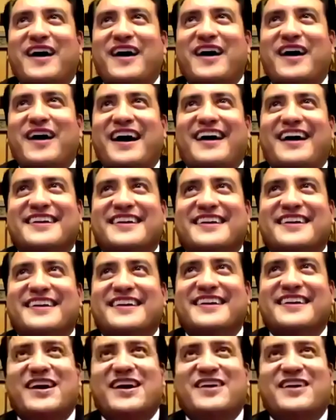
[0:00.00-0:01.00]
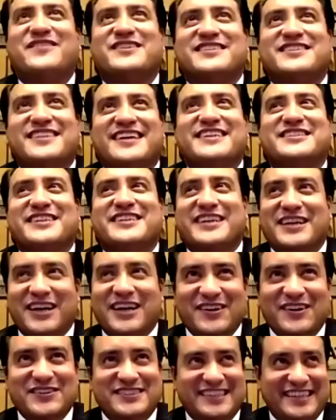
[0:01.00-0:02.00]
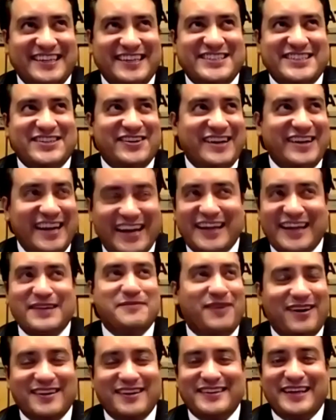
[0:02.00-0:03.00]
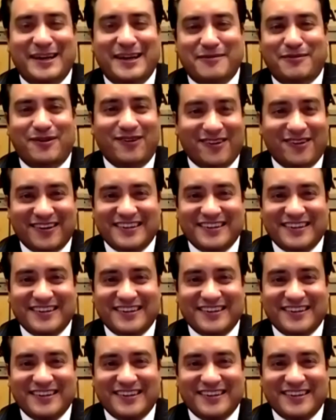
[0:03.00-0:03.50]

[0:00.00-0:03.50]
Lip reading: did that conversation go to get your name on that board?